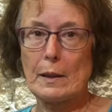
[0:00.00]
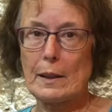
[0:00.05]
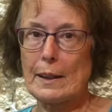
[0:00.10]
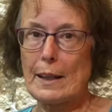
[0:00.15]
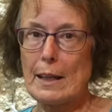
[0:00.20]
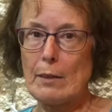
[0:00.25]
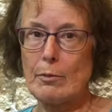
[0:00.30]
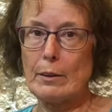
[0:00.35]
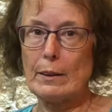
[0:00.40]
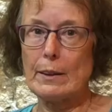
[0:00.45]

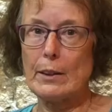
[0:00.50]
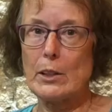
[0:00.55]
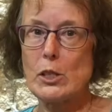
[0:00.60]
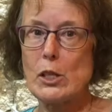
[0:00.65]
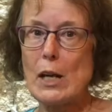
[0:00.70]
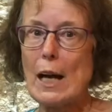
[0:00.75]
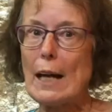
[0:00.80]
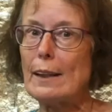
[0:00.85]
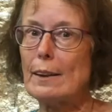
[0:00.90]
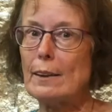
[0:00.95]
giving the
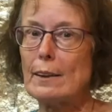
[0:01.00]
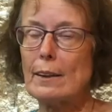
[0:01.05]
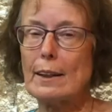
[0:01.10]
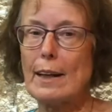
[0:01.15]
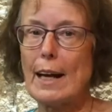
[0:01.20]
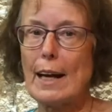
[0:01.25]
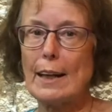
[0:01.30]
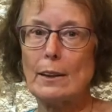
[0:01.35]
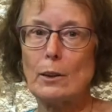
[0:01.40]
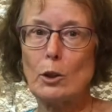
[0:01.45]
child the
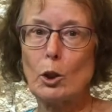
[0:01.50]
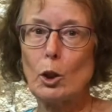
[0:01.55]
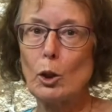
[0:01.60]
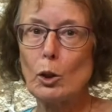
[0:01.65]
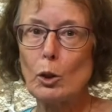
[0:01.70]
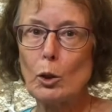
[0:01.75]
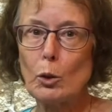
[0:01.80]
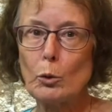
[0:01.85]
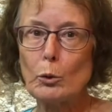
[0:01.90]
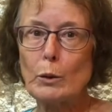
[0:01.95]
right
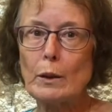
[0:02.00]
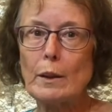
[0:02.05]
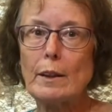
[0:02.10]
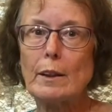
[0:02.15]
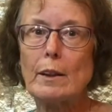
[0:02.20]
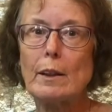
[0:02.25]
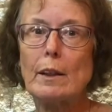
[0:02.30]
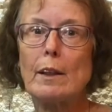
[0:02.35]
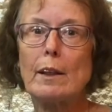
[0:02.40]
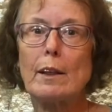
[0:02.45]

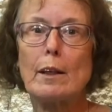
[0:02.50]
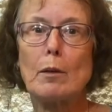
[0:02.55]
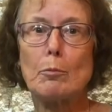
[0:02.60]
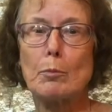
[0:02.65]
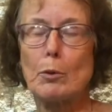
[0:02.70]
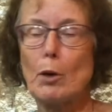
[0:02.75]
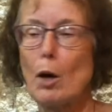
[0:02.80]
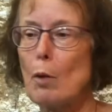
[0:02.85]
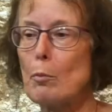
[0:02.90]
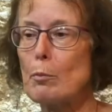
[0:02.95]
clothing
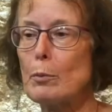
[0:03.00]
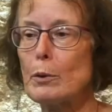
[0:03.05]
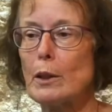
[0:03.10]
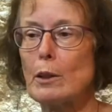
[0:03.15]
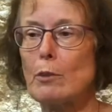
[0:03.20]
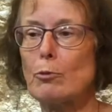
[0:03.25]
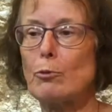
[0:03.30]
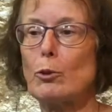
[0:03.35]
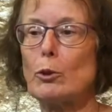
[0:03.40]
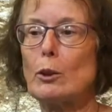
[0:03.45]

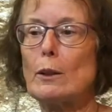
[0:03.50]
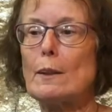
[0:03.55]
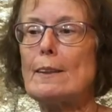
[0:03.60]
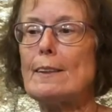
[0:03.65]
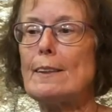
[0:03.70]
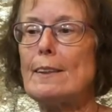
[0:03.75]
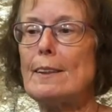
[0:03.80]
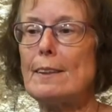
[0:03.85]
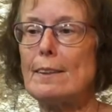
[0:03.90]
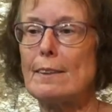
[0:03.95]
appropriate for the
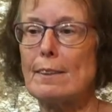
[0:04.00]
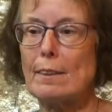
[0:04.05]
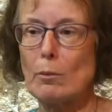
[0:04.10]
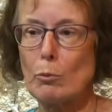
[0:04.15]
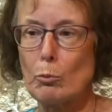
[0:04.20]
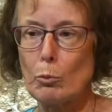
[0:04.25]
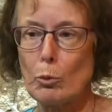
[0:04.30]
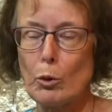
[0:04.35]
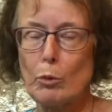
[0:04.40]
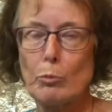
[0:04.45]

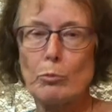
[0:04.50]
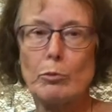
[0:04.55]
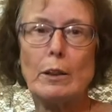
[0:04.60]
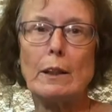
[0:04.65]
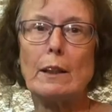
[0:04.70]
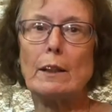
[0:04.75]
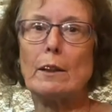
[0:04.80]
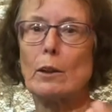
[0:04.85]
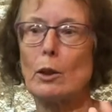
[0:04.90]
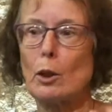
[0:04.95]
season, warm
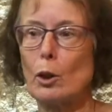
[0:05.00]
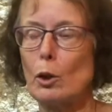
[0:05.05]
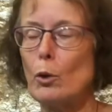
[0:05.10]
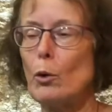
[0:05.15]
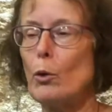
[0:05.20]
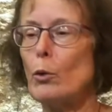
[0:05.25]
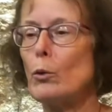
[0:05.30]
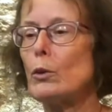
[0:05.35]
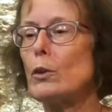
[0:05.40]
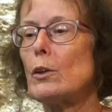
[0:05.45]
winter
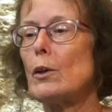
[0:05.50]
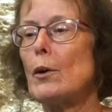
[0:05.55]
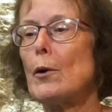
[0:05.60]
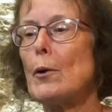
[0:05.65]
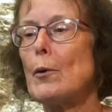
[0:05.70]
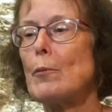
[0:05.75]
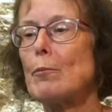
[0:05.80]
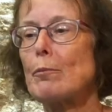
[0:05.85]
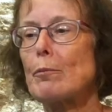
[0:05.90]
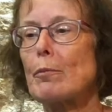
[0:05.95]
clothes.
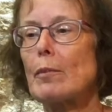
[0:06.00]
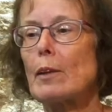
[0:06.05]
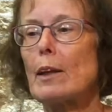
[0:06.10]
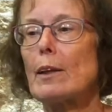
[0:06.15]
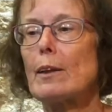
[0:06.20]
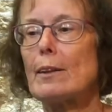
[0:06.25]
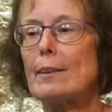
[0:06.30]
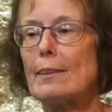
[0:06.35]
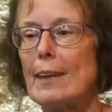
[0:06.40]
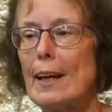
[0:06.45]

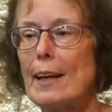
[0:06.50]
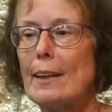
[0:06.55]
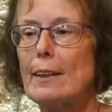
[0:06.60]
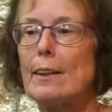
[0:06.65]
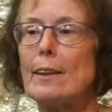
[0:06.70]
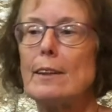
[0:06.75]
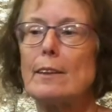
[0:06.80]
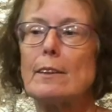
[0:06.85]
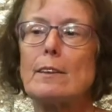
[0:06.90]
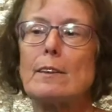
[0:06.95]
That
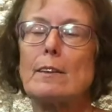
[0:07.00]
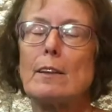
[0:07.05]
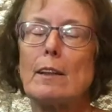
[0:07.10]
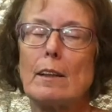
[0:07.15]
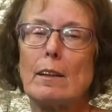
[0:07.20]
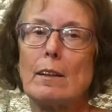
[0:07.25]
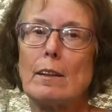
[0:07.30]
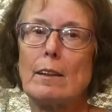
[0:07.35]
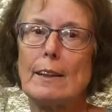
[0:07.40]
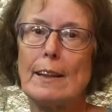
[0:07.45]
is
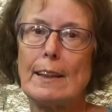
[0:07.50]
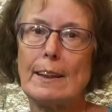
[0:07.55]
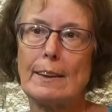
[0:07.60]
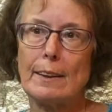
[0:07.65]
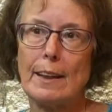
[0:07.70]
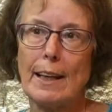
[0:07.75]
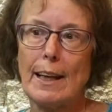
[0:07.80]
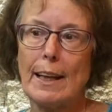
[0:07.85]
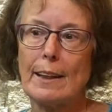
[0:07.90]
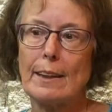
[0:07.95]

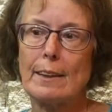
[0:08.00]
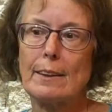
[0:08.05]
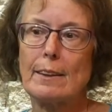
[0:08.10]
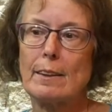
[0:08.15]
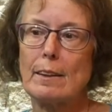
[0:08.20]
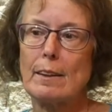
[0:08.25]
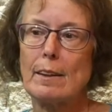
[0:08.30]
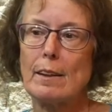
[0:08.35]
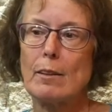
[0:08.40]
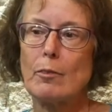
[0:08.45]

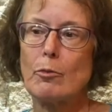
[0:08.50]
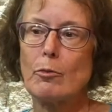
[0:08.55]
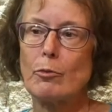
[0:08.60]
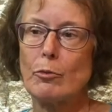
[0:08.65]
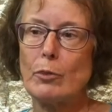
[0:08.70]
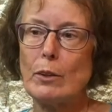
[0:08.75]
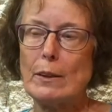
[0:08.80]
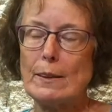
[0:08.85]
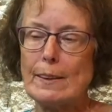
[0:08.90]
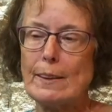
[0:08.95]
neglect,
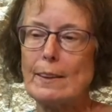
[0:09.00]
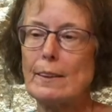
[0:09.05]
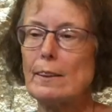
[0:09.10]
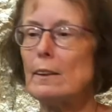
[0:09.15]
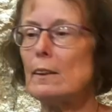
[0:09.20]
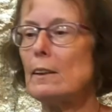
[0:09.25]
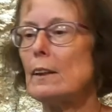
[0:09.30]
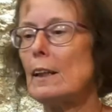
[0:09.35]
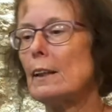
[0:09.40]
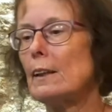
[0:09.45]

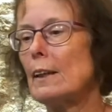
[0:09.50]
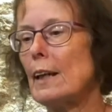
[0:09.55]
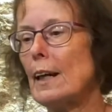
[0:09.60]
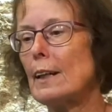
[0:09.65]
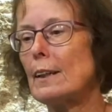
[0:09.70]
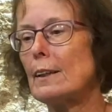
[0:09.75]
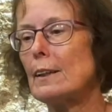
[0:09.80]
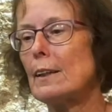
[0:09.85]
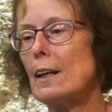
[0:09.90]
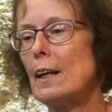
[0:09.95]
physical
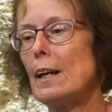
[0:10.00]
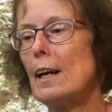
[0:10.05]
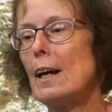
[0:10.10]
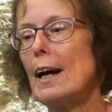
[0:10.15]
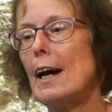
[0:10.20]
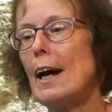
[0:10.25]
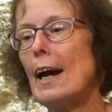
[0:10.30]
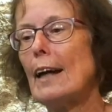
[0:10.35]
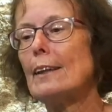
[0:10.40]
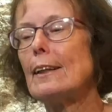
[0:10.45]
neglect,
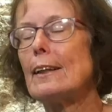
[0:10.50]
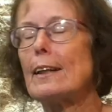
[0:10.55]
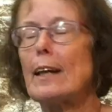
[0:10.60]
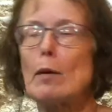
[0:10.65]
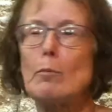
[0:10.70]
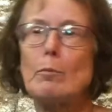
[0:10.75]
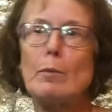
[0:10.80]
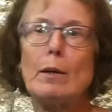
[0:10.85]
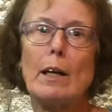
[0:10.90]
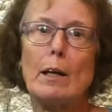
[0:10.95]
and it
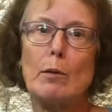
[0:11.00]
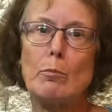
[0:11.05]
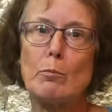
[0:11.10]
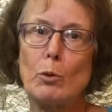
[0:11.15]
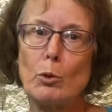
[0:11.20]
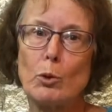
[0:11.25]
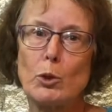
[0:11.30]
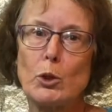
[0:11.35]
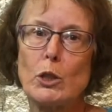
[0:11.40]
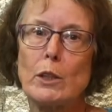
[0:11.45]
can be
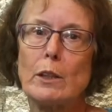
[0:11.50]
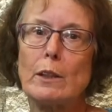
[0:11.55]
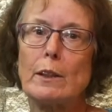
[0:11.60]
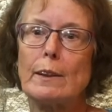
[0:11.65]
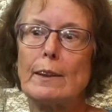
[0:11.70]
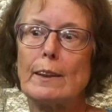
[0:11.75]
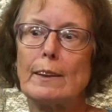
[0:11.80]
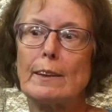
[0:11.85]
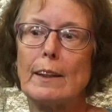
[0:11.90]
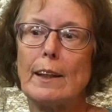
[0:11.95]

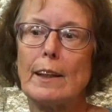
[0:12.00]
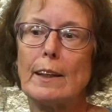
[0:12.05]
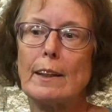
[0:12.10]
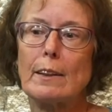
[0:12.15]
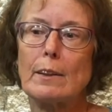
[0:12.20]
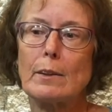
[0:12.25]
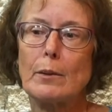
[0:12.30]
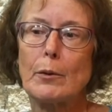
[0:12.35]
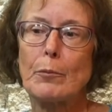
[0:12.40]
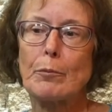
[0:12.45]
emotional
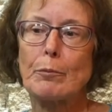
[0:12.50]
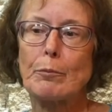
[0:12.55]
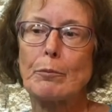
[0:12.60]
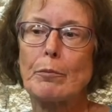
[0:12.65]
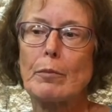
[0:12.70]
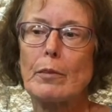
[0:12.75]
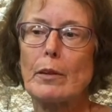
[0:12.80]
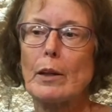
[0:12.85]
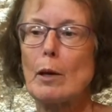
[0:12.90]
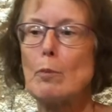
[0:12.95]
neglect.
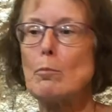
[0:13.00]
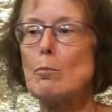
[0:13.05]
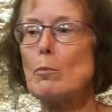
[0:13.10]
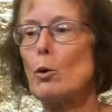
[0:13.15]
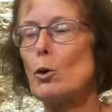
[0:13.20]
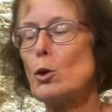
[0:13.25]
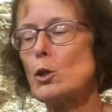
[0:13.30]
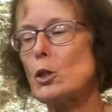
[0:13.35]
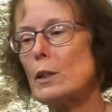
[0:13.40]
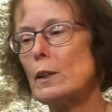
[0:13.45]

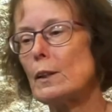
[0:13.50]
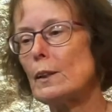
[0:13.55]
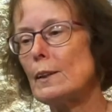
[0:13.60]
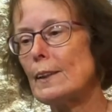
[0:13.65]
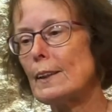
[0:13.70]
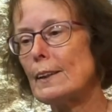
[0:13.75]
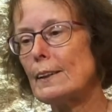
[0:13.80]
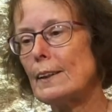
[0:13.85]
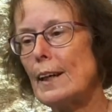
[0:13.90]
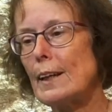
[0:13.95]
Emotional
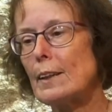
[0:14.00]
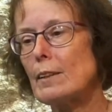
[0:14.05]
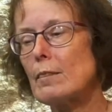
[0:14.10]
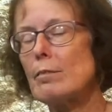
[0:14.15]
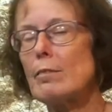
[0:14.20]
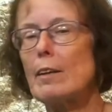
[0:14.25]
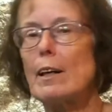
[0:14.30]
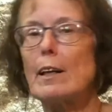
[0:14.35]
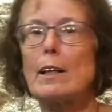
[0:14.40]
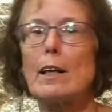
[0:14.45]

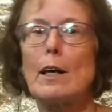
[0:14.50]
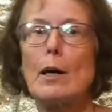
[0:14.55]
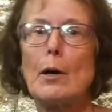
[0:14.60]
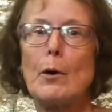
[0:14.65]
neglect where